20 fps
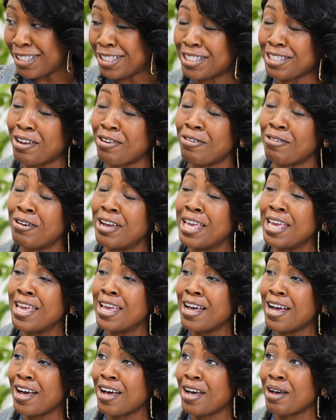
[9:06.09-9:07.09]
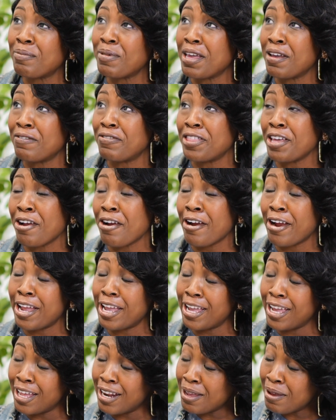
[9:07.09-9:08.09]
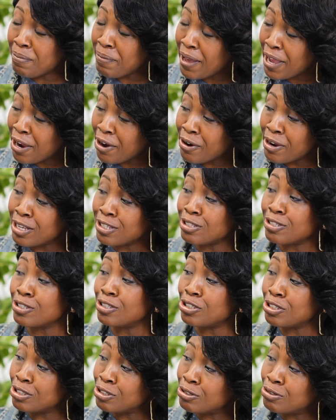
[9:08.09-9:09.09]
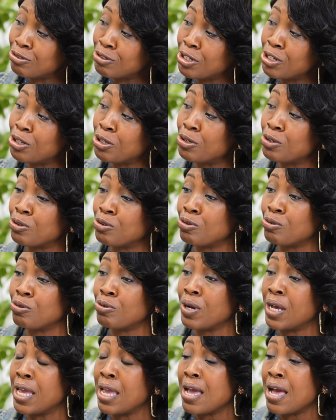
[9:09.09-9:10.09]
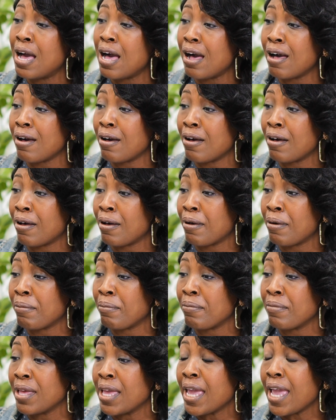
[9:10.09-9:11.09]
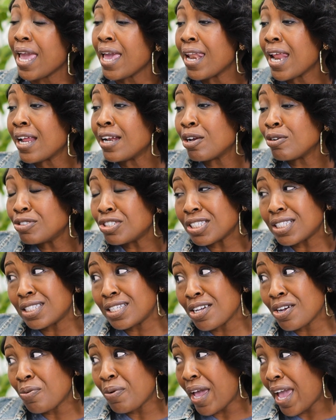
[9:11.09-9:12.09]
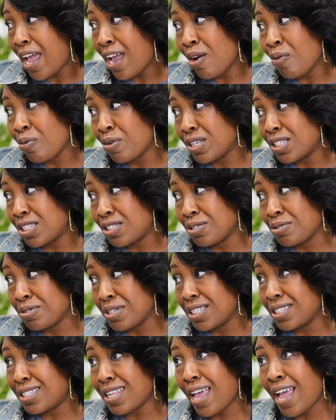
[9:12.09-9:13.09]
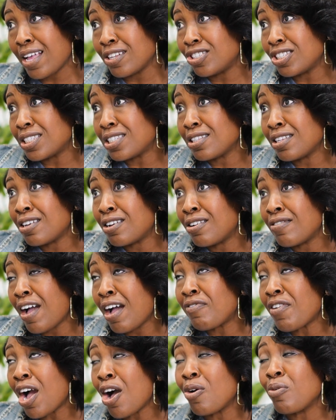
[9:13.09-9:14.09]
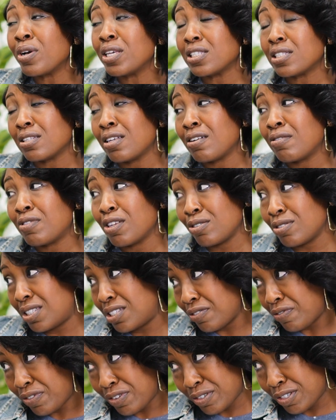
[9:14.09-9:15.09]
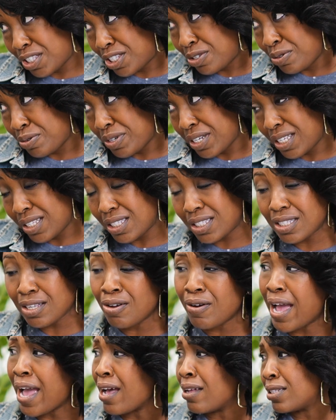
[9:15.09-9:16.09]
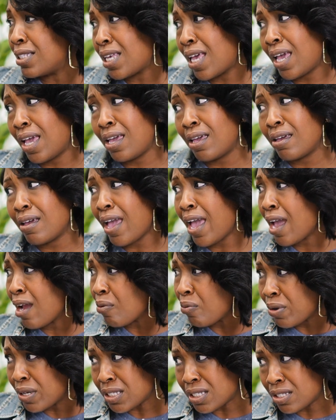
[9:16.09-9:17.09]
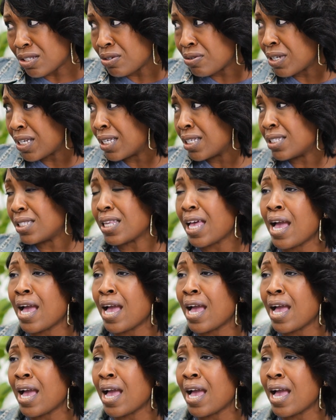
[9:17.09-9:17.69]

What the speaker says: So if there are any parents or children who, and I don't just deal with at-risk students. I've always loved those difficult students. So I'll take at-risk students.